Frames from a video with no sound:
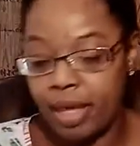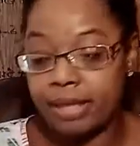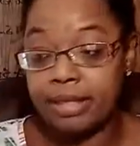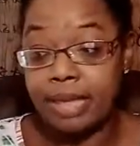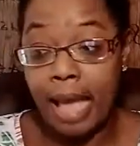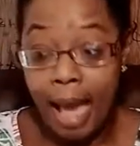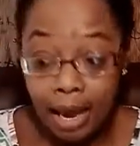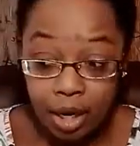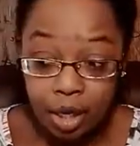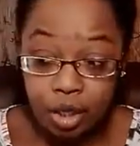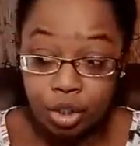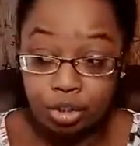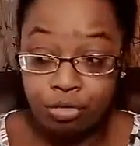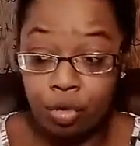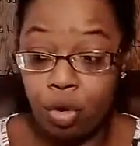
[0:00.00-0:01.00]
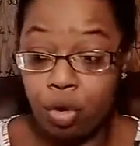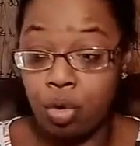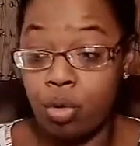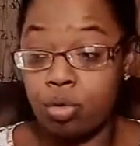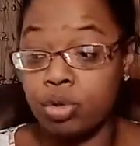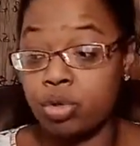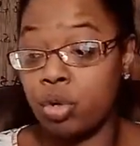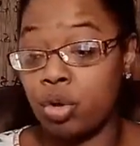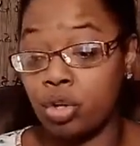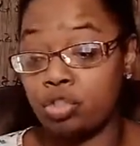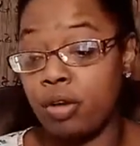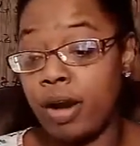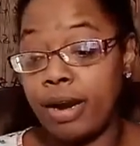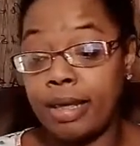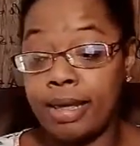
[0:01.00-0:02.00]
of control. So you're trying to
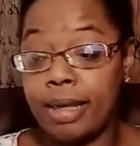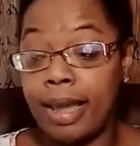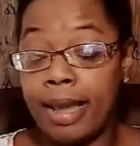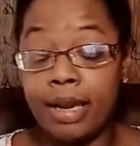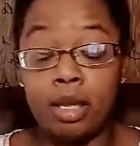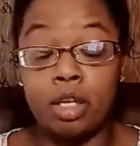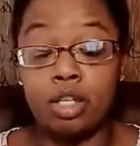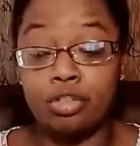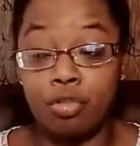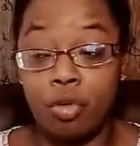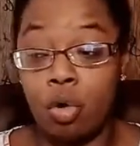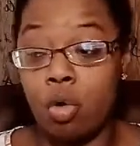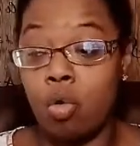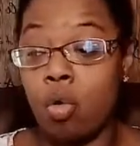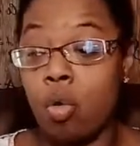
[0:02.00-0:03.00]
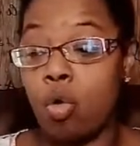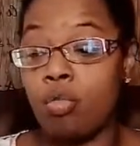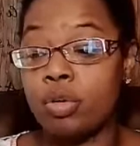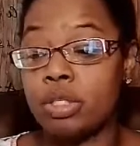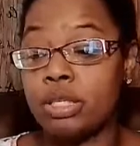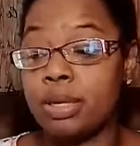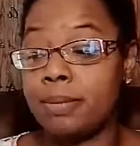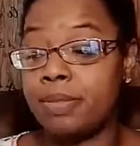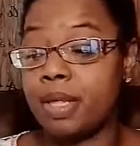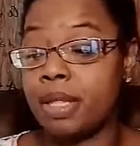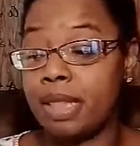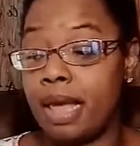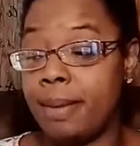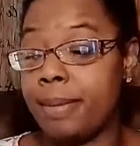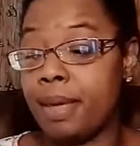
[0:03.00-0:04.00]
gain control over something that may
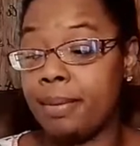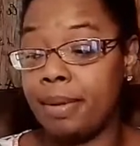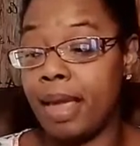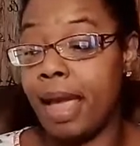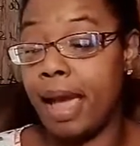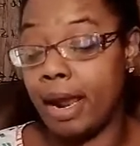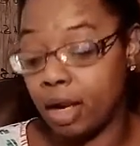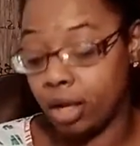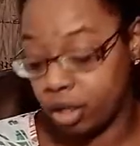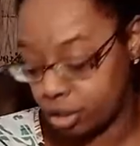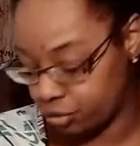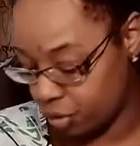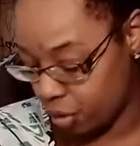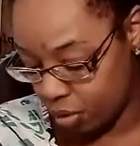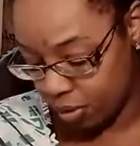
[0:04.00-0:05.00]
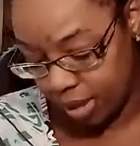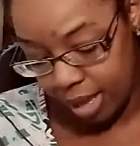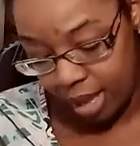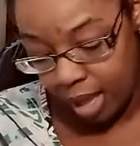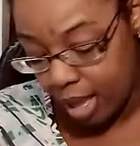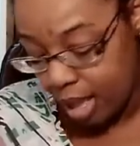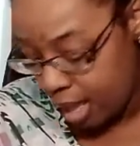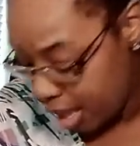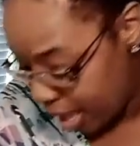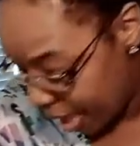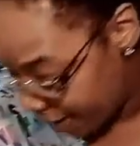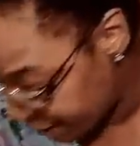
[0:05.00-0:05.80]
be out of control. Yeah. I feel like